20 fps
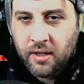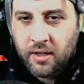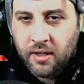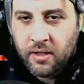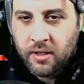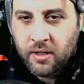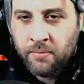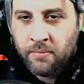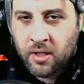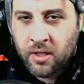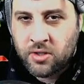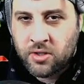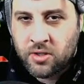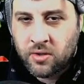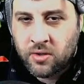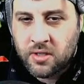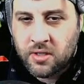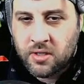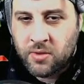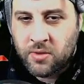Martin
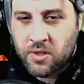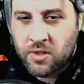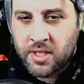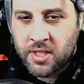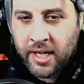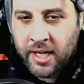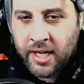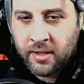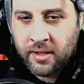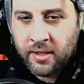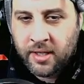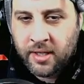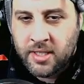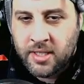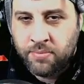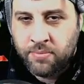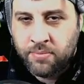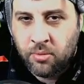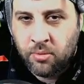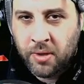Johnson was just saying this is
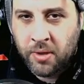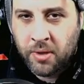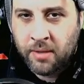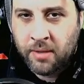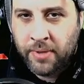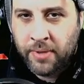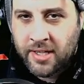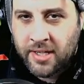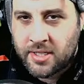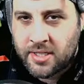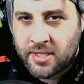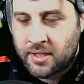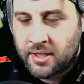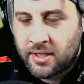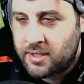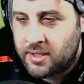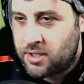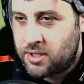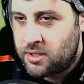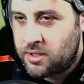probably the best
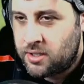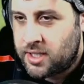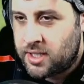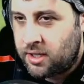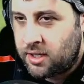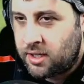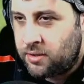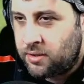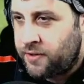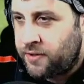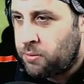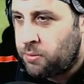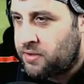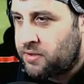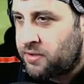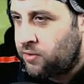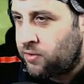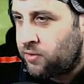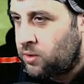conditions they could have hoped for,